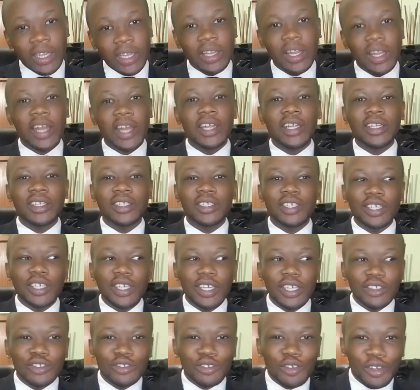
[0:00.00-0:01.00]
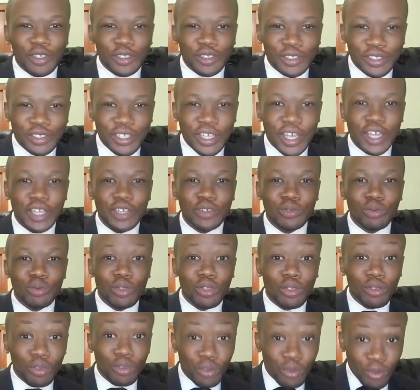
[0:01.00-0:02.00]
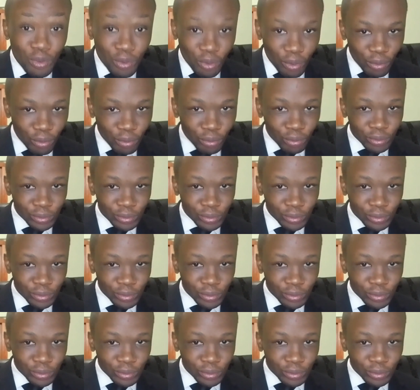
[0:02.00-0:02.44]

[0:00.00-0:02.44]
than it is concerned with you